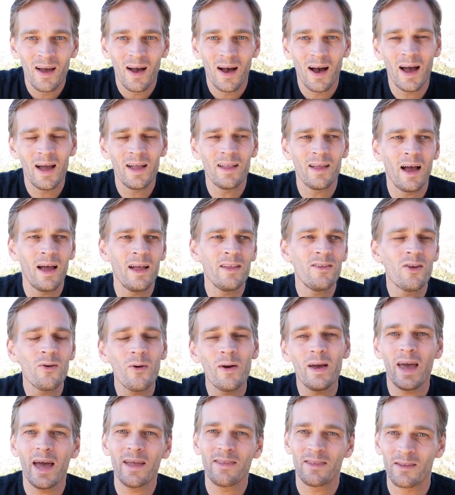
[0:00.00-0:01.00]
I knew
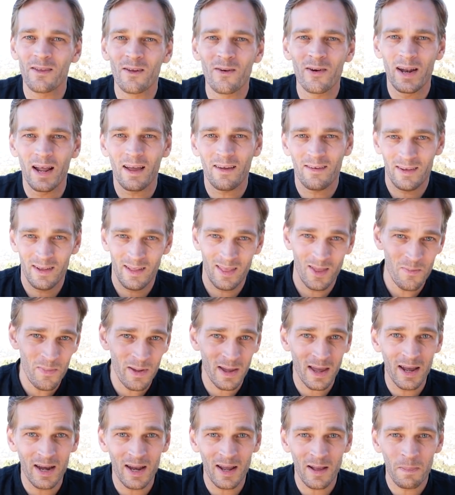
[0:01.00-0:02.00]
I had to do it actually in the
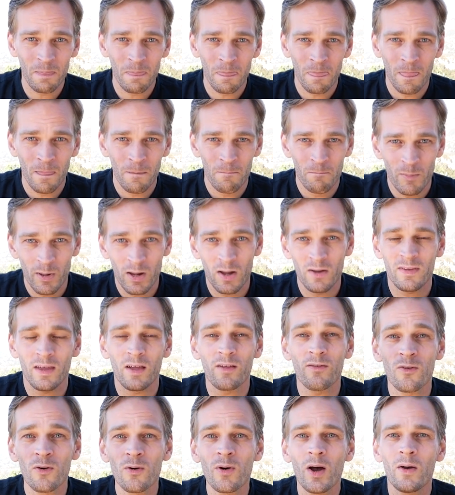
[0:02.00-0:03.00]
beginning, because I
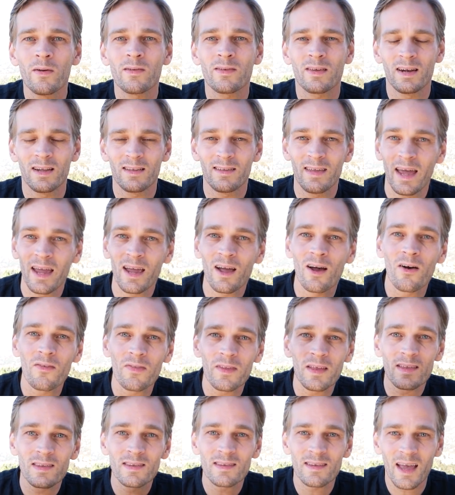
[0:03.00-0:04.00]
knew I was going to take on
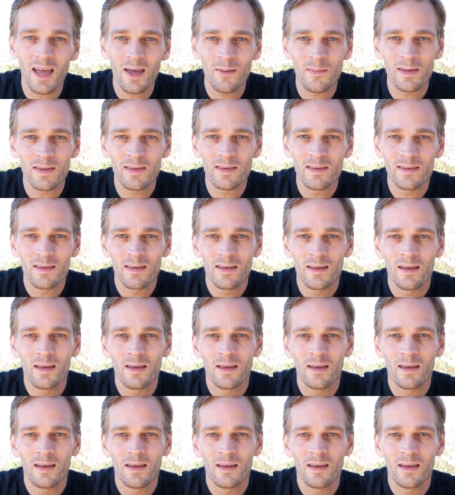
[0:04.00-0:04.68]
these scammers.